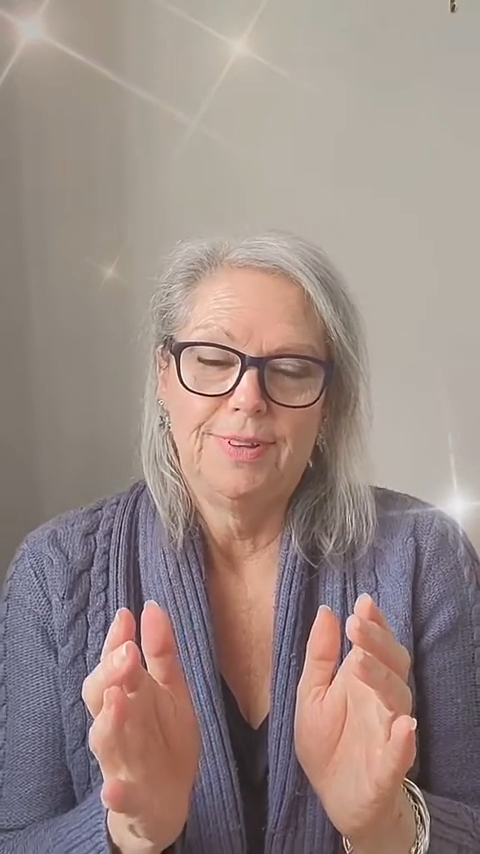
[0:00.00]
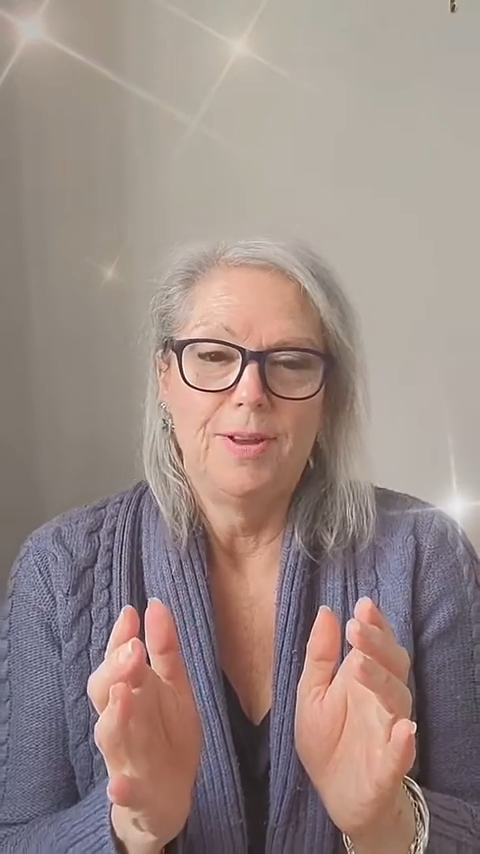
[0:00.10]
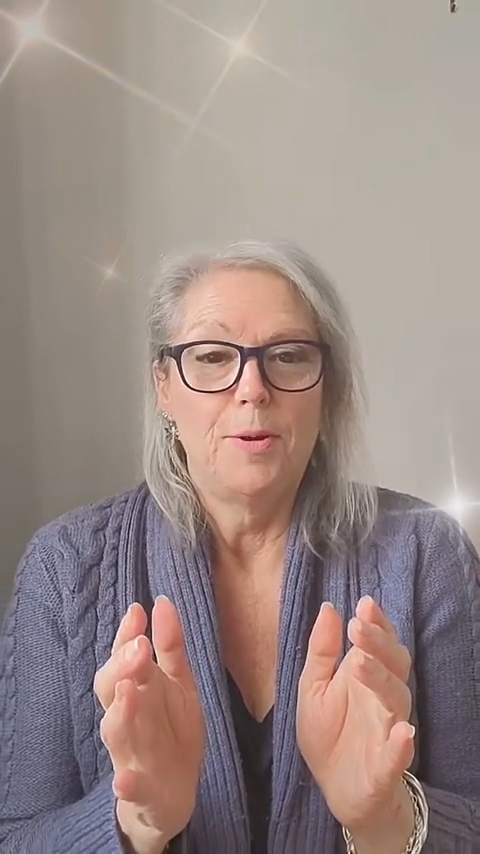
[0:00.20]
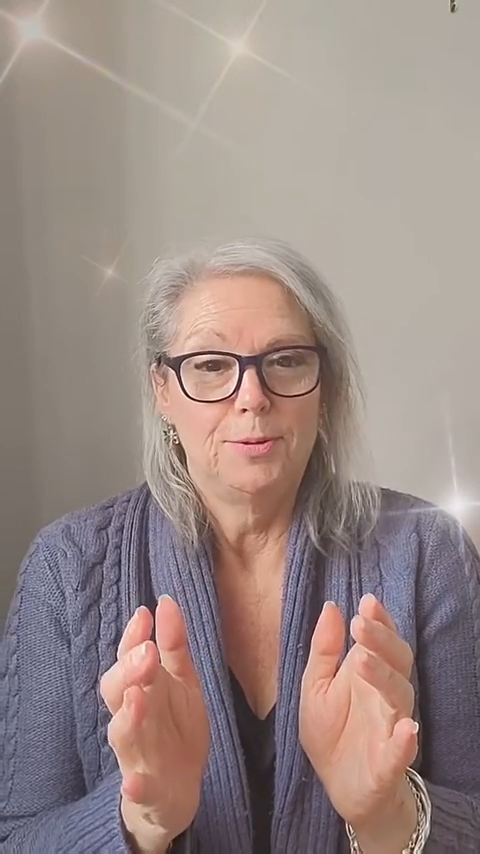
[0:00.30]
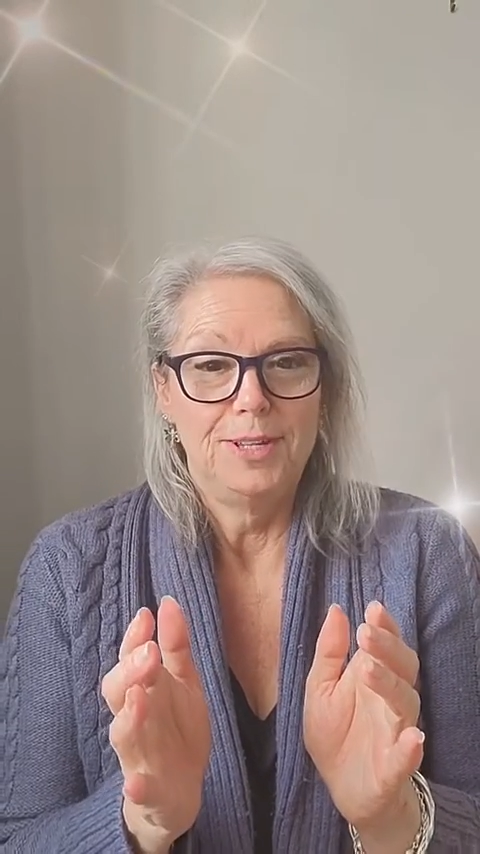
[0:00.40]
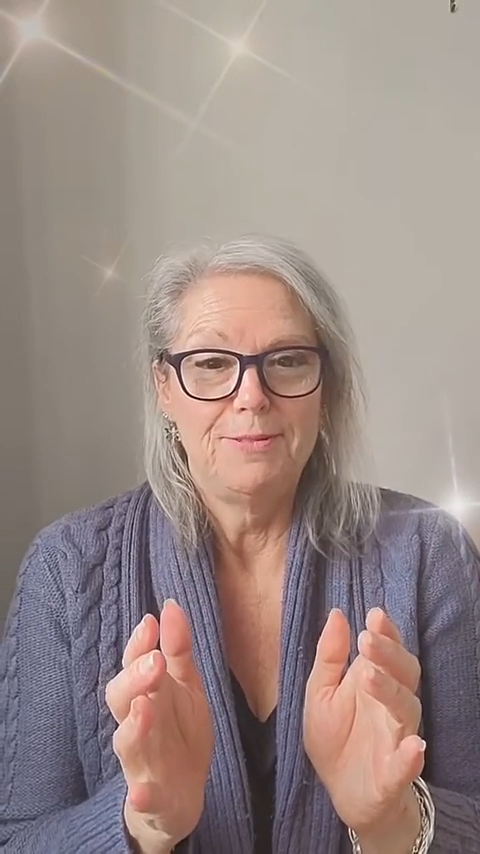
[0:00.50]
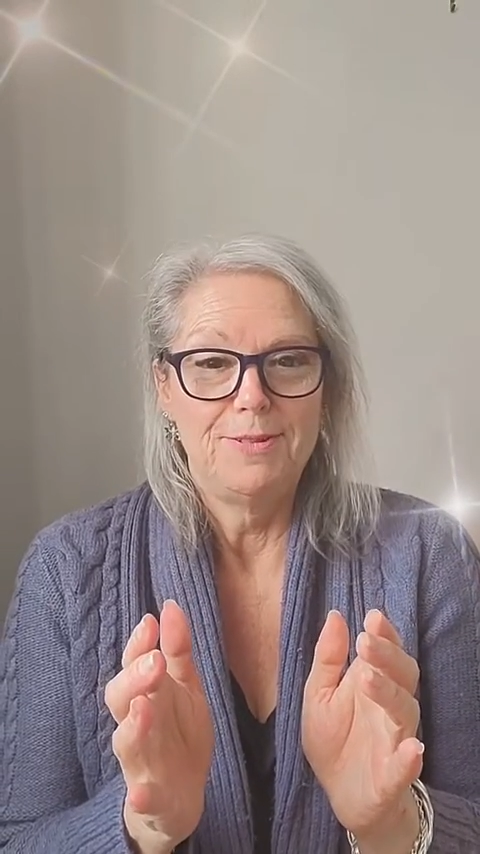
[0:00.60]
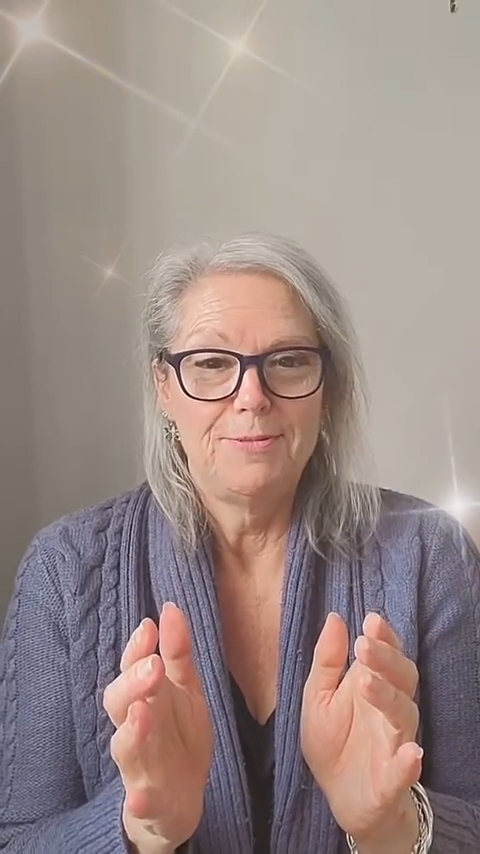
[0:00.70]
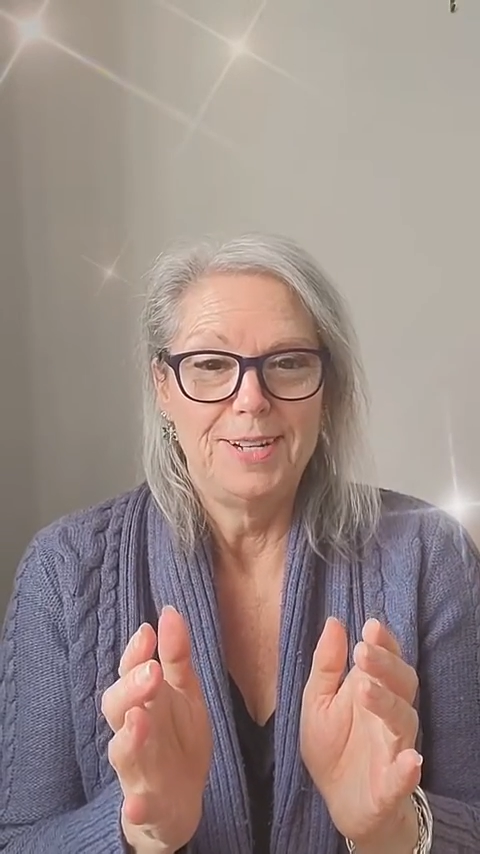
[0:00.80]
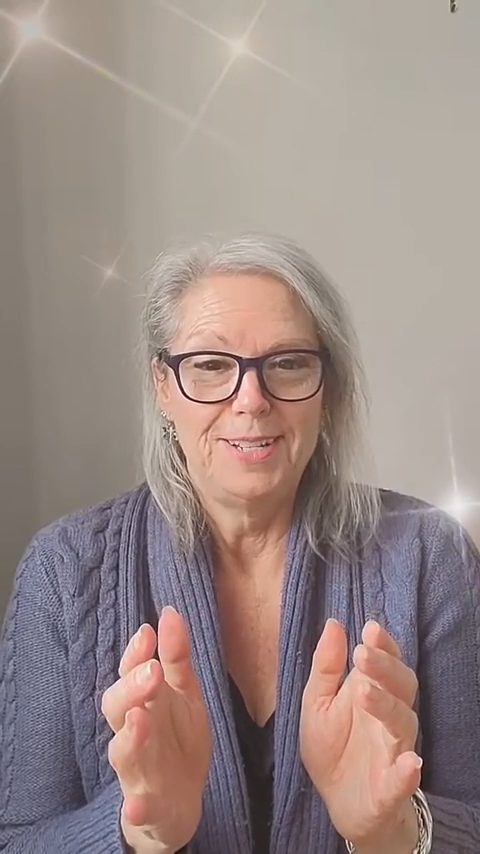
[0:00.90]
only if
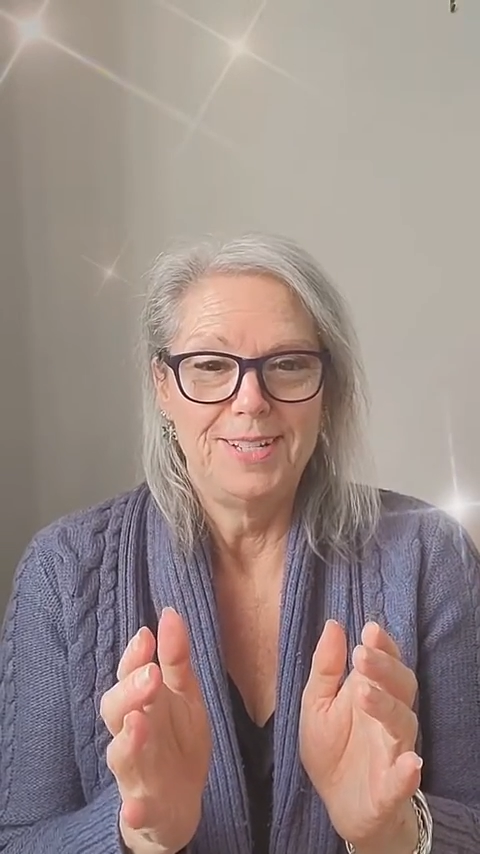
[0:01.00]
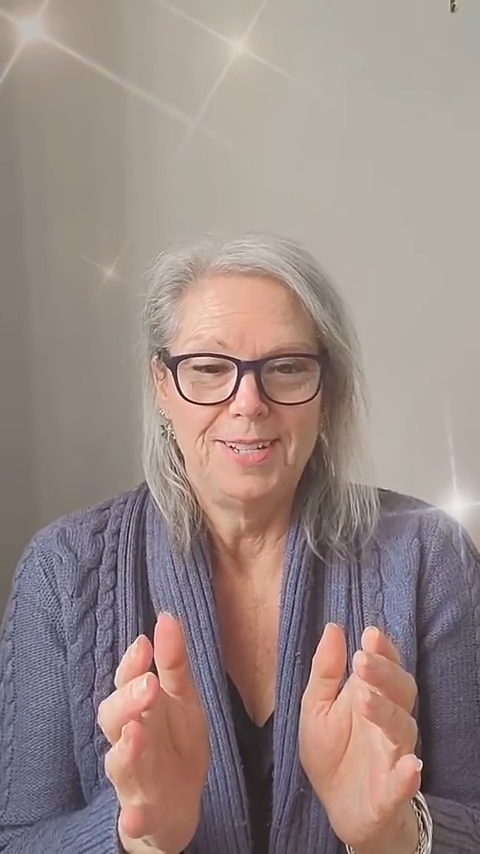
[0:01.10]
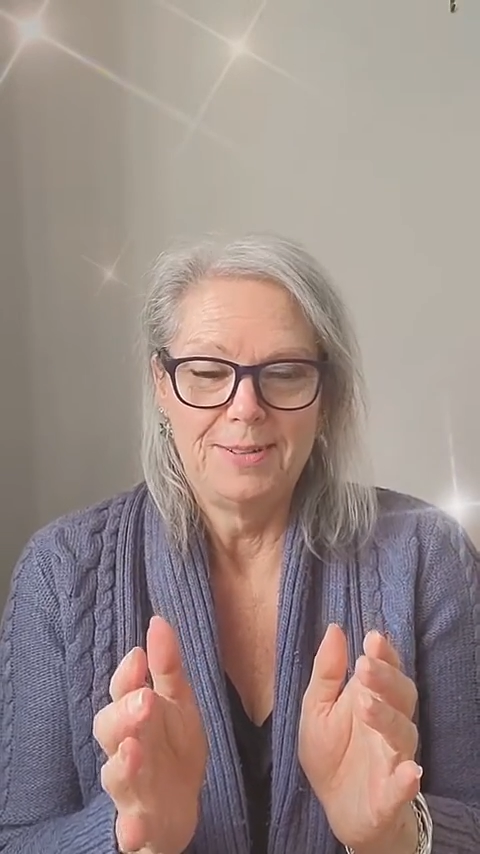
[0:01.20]
you're ready to,